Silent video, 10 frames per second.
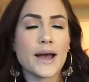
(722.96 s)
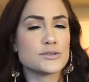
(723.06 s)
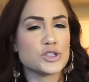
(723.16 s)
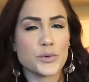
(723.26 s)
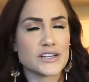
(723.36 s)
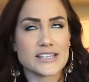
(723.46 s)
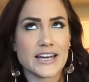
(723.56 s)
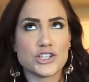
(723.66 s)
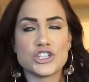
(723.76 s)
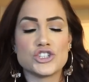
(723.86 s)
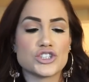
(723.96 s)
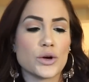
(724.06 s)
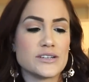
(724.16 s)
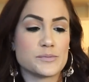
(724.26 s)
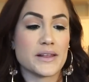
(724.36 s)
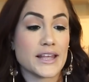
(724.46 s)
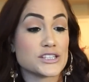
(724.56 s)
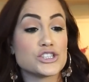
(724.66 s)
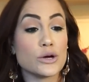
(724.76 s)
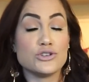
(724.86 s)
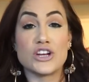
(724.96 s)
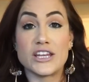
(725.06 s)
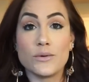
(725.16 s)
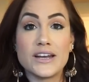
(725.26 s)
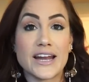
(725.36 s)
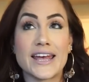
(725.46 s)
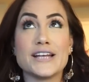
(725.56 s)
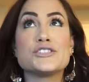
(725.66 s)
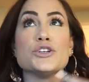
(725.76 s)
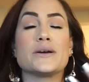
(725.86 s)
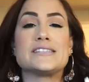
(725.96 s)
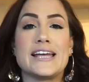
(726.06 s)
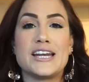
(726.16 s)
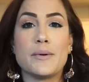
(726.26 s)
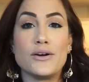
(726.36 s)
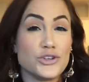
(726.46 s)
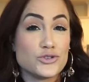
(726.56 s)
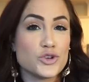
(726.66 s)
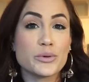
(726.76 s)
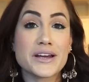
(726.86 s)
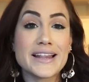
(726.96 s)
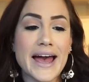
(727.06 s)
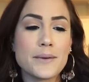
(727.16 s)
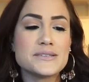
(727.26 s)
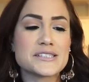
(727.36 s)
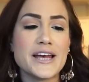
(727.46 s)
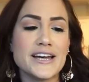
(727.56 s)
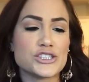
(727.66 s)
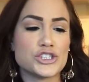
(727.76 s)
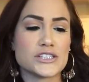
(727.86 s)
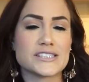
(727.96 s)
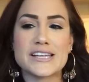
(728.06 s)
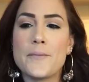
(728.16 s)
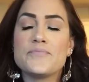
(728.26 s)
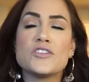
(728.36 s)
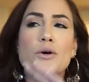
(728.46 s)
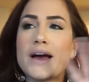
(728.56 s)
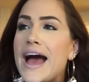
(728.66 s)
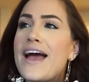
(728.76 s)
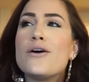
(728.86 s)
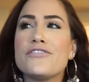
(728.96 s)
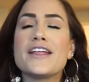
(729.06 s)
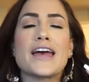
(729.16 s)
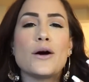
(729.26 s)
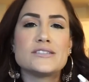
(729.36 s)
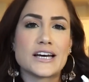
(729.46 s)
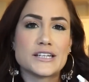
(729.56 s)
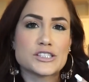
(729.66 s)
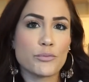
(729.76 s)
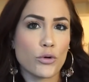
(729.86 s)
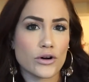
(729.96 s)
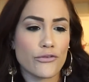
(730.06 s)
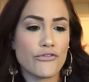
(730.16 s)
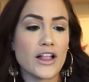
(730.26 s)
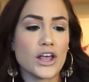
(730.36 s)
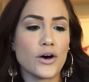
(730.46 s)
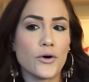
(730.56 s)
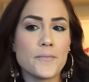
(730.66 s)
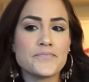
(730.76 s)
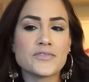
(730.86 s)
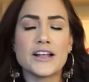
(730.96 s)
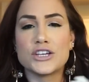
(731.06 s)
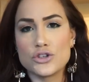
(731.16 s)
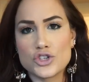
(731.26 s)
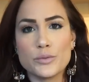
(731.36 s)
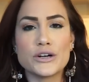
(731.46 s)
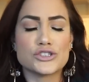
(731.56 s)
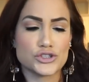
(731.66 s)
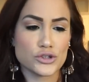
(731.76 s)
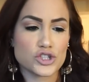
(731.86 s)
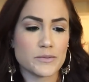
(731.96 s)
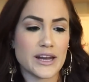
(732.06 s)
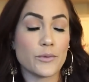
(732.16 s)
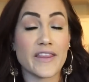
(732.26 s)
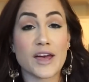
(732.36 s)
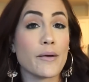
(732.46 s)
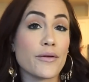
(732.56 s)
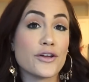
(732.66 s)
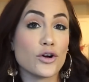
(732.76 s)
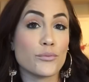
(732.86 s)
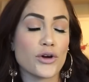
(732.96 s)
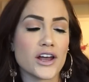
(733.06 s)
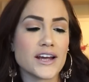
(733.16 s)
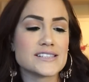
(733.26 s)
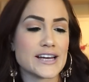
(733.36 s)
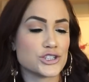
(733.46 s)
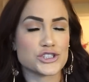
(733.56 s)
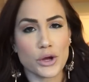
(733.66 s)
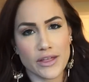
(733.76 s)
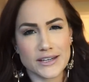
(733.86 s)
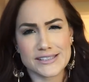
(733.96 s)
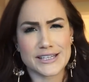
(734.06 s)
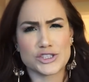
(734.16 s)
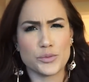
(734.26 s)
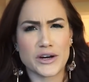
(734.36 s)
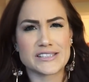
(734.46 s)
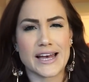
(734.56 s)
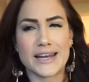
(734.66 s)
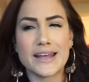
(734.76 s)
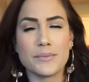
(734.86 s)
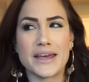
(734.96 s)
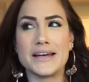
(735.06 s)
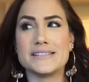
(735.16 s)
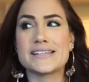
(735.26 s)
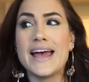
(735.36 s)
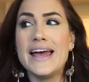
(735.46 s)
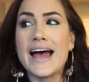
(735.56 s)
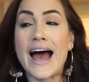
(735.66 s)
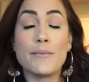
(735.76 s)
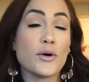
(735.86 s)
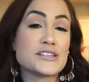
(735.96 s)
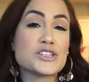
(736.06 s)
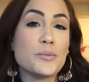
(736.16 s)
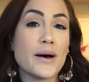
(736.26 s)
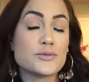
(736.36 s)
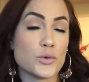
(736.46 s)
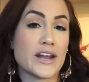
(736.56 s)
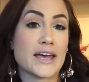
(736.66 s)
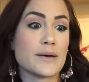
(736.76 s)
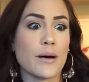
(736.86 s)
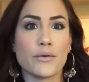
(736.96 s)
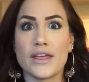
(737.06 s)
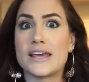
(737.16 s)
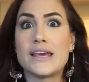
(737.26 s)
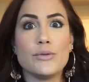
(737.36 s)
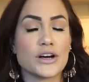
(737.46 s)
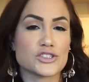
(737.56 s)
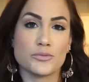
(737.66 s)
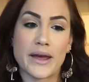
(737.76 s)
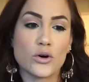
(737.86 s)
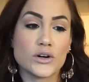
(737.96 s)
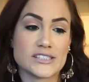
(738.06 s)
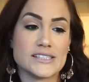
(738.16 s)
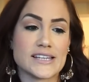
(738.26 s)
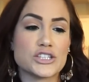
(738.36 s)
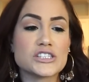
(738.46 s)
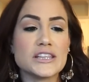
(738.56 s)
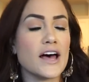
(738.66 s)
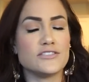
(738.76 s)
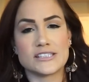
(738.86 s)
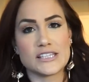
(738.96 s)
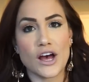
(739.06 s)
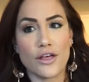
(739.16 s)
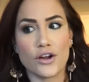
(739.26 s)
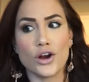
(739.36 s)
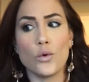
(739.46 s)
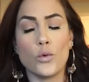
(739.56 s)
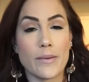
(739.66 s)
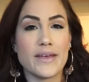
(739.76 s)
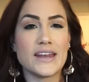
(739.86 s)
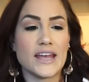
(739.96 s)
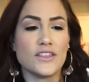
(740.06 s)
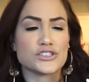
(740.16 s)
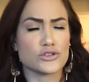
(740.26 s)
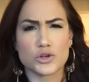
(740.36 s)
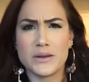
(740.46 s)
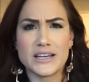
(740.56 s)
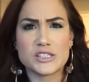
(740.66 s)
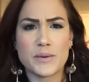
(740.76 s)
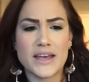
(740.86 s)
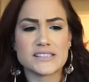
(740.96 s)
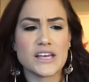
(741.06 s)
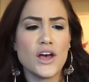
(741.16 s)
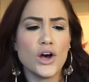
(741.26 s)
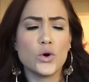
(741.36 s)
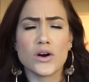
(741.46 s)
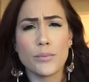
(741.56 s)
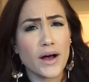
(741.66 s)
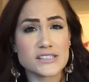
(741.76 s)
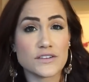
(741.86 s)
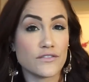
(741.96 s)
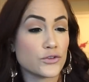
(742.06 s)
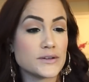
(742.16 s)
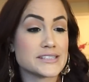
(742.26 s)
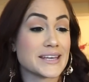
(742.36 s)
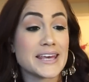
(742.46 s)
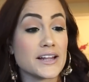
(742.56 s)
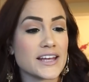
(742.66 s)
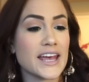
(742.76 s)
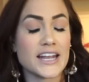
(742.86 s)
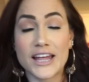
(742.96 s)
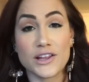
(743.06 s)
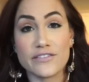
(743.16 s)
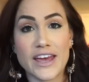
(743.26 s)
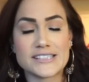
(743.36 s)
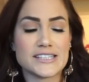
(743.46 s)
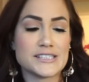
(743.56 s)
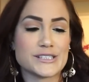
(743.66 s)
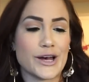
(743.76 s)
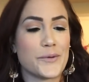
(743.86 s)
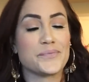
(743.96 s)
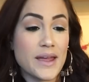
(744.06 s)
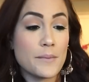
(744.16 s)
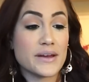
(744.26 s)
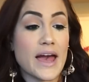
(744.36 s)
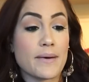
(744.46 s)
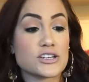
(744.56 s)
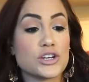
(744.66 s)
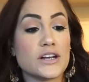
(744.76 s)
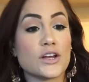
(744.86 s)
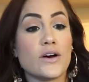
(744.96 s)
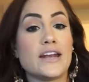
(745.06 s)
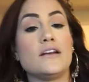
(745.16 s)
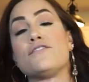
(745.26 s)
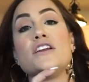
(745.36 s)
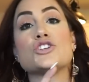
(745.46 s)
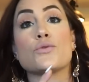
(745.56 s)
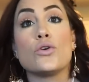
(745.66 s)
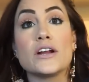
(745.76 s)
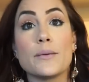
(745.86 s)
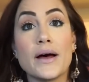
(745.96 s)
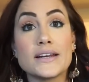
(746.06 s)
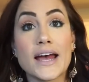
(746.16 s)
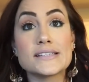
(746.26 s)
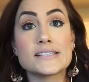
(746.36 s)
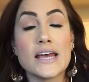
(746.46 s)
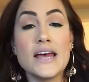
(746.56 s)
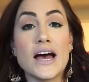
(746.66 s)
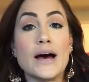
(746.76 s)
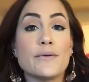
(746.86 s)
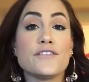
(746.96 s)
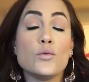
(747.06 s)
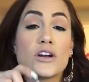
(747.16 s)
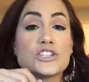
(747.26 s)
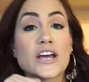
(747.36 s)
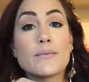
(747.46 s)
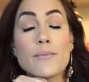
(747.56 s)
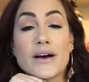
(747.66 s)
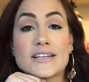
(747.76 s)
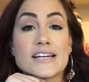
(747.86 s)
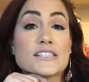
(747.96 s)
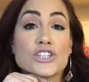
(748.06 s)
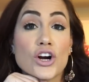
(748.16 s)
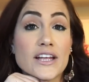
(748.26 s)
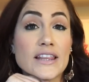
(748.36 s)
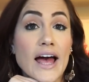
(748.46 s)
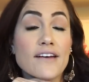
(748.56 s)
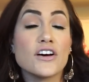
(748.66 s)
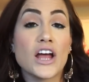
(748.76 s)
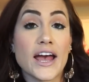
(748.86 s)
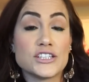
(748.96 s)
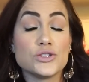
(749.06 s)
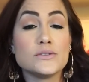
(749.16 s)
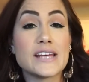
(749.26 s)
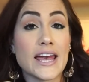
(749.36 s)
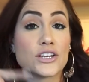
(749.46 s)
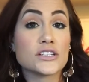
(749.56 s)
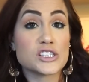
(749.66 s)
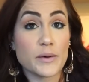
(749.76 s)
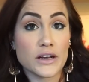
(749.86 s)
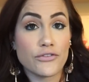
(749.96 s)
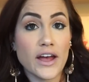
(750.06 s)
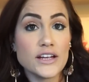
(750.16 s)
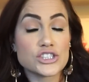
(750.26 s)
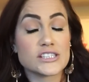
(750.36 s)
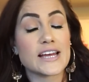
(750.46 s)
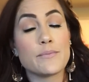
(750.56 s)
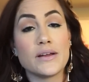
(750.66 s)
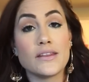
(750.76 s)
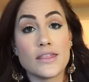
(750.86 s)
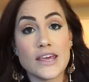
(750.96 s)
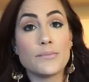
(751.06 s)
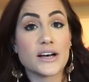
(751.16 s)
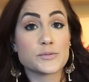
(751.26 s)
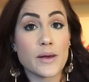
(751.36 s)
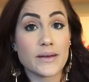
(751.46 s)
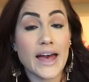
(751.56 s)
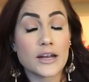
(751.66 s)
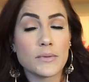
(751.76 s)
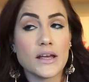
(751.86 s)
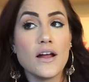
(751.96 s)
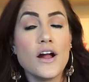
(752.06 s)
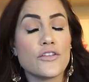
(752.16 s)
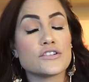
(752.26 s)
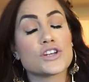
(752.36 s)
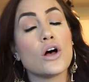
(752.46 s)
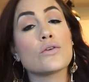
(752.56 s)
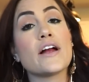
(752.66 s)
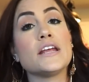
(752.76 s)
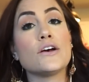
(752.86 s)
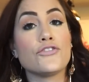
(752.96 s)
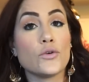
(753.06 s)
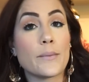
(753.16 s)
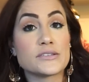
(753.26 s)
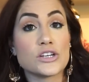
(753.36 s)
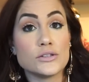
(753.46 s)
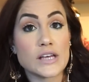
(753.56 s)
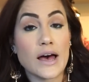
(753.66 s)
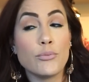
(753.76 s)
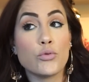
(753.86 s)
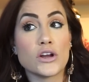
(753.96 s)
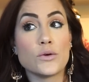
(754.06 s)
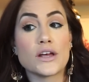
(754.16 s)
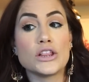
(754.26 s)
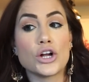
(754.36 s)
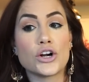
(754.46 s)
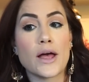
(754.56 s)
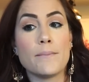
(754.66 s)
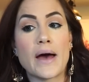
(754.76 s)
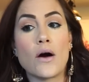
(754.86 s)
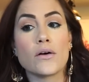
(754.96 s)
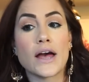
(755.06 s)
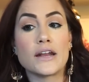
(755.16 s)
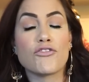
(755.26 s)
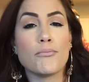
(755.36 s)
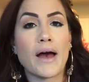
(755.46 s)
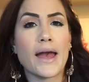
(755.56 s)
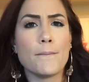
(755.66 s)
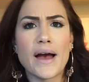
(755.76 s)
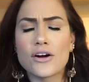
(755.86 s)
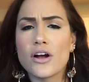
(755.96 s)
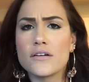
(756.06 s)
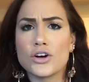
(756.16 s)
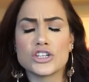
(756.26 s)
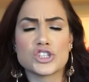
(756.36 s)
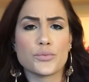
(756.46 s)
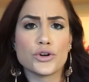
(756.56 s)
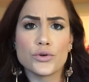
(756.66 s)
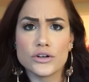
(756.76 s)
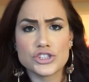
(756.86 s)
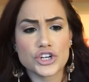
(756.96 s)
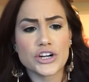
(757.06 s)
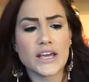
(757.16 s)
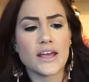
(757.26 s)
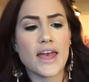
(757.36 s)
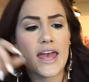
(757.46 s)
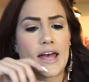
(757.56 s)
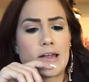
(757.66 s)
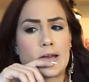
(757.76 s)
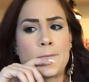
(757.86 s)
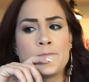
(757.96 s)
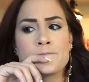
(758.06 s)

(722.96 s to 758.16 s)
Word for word: I'm super excited. She's just always been like so genuine, and I get so excited about YouTuber collabs to just, you know what, I feel like I always gotta support fellow like YouTubers or social media when they come out with their own product. I just know that it's like super exciting because I'm always so pumped when I come out with like ebooks or my courses. I just love to see other women in the social media space who are a positive influence and killing it, and I love Casey, so. But yeah, I'm actually gonna go ahead and finish recording a podcast. If you wanna check out my podcast, it's already live on iTunes and on Spotify. Just type in The Boss Babe Academy. There's already a few episodes up where you can learn about kind of my background and entrepreneurial journey, and